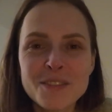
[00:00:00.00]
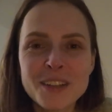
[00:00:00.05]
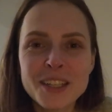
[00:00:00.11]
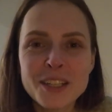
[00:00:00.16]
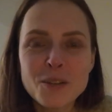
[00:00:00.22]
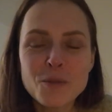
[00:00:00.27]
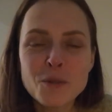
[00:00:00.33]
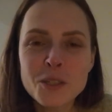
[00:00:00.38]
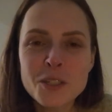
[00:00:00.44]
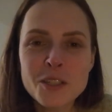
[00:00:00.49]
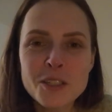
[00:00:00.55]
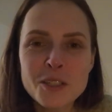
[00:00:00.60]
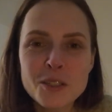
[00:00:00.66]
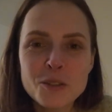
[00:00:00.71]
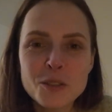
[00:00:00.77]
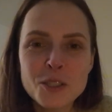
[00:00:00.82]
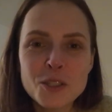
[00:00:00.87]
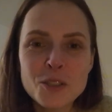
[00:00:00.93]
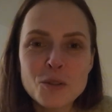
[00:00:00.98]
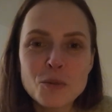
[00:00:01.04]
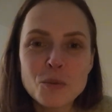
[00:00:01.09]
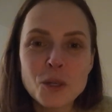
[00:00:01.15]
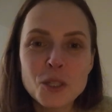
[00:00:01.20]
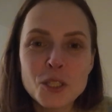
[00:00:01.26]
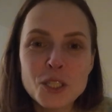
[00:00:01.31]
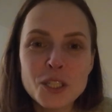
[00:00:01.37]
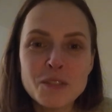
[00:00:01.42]
anyone is going to
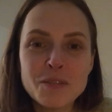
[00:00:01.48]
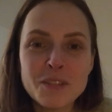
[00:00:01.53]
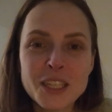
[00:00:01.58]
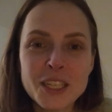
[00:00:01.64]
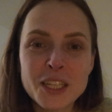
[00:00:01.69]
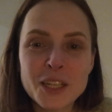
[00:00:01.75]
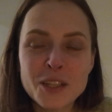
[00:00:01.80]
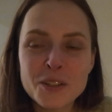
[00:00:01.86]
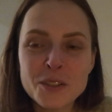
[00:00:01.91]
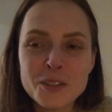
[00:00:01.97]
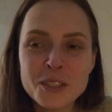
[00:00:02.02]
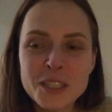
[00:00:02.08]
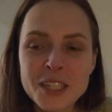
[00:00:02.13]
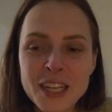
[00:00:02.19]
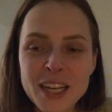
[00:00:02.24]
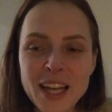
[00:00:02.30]
watch the video.